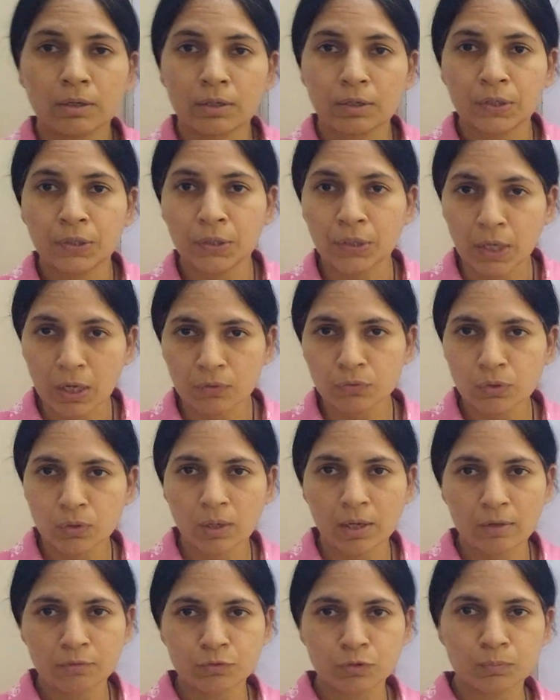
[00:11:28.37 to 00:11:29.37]
now you
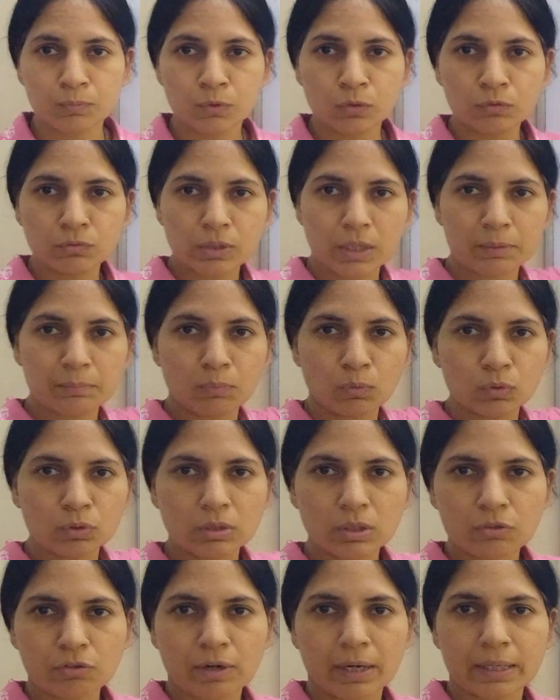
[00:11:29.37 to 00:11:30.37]
have to prove that both
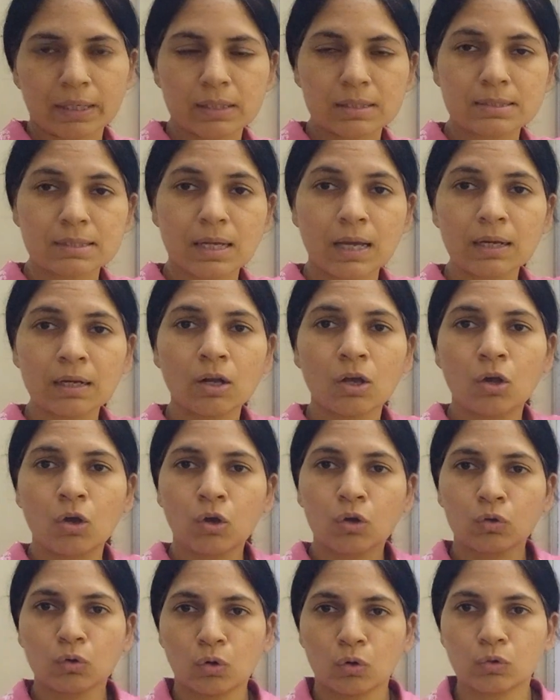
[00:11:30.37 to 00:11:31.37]
the triangles are
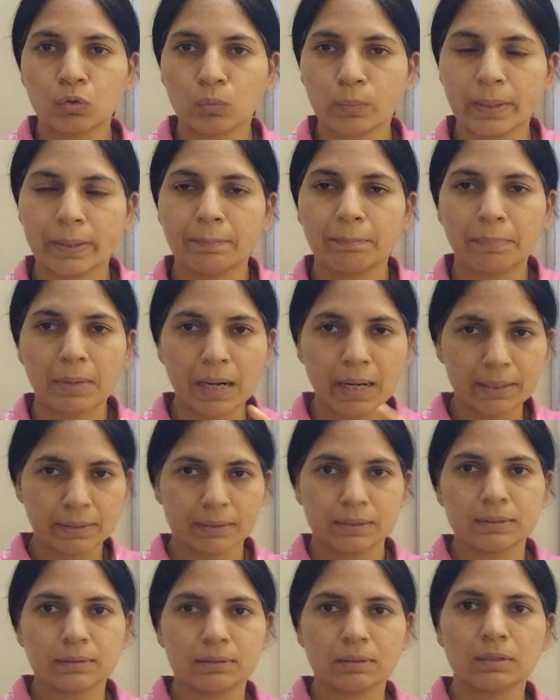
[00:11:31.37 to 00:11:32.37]
congruent,
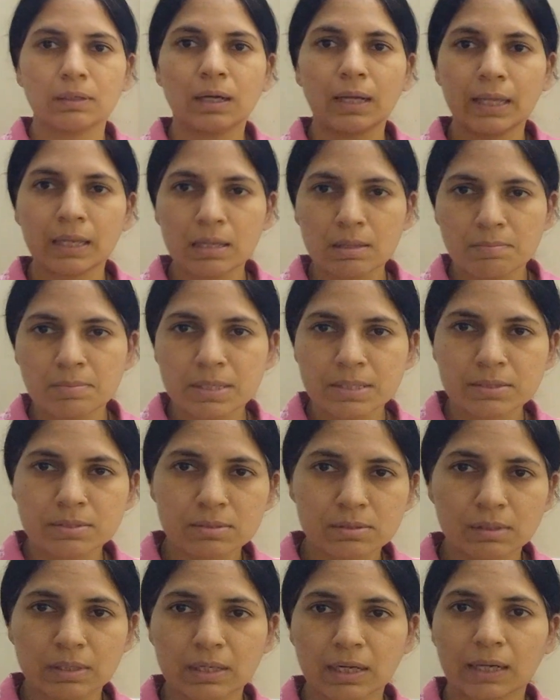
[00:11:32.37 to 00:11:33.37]
but the elements
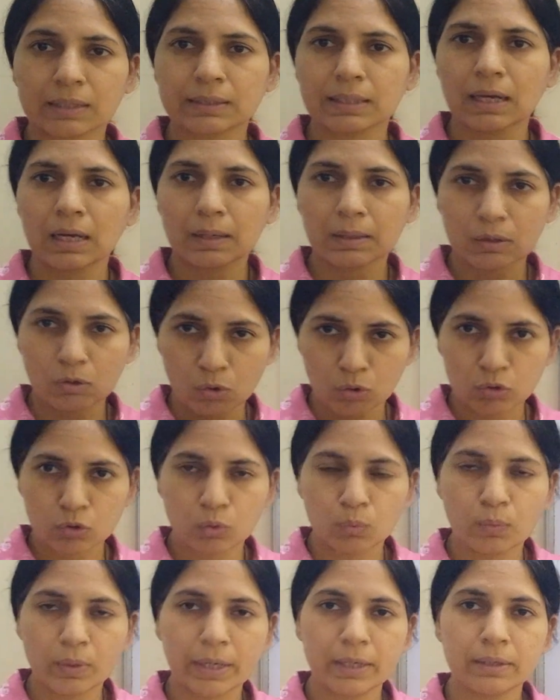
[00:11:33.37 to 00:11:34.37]
that are
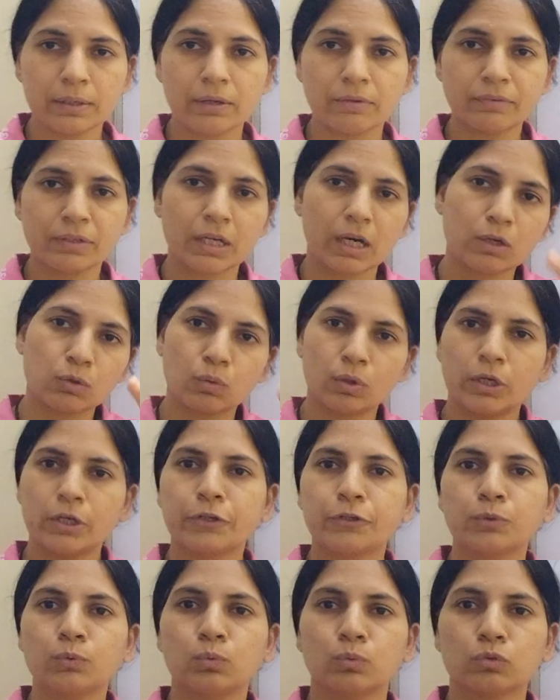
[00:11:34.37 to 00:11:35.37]
congruent given are
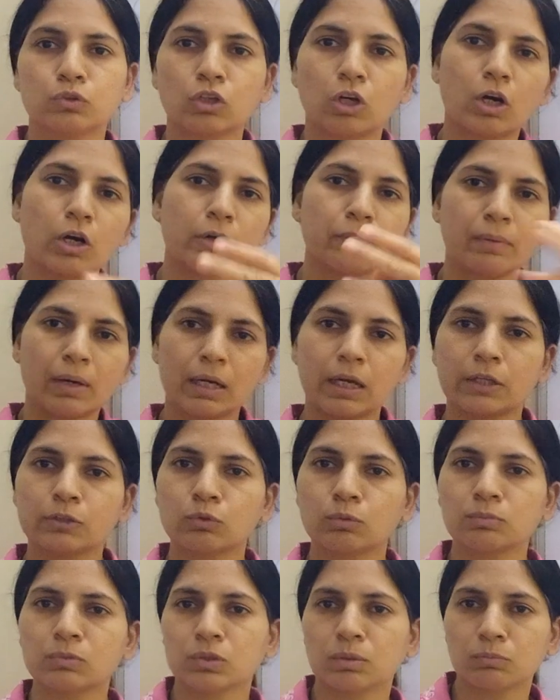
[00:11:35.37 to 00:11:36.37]
only two. Third wala
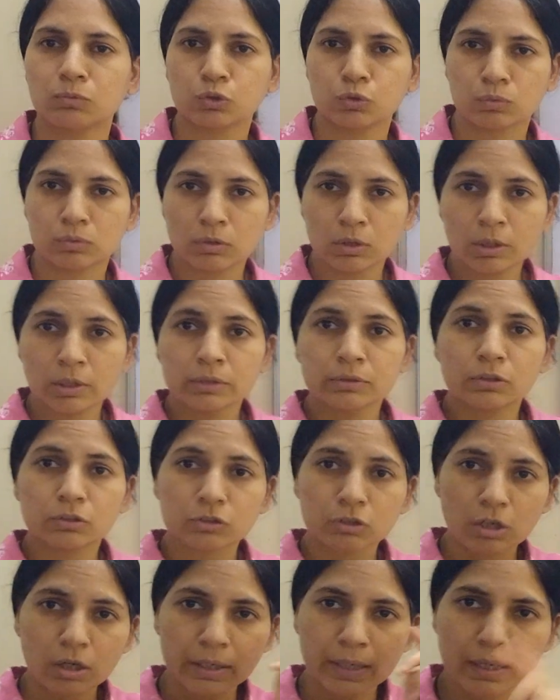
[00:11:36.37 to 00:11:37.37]
tum samjho. The
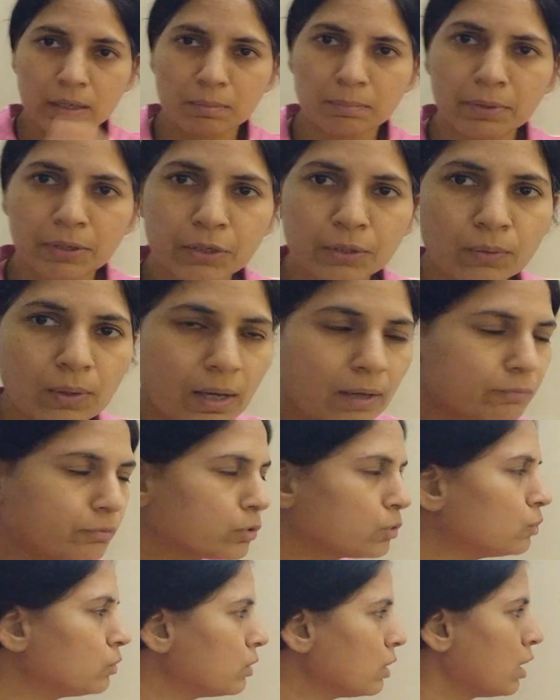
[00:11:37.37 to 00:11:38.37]
third element you have
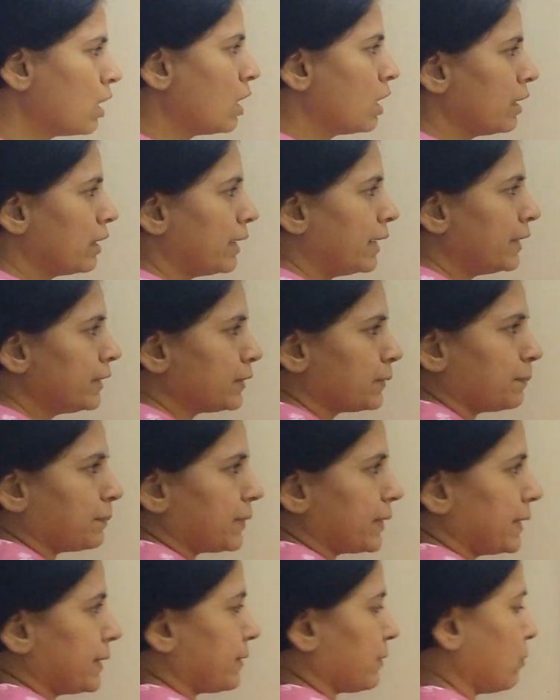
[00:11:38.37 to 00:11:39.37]
to
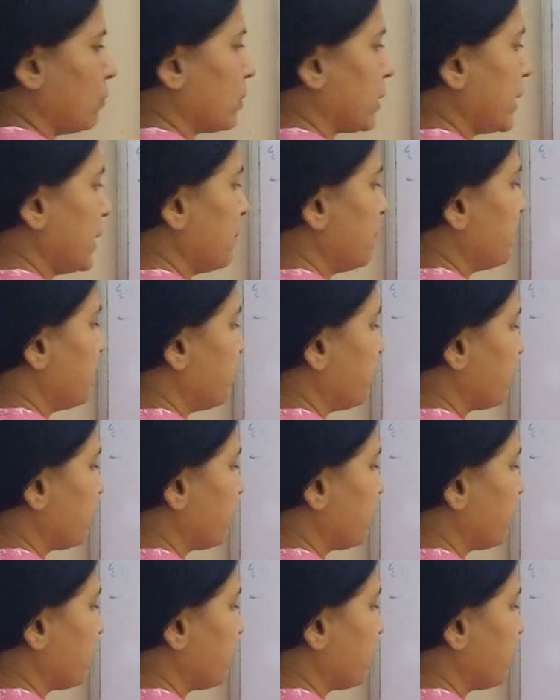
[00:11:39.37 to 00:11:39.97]
interpret. Okay,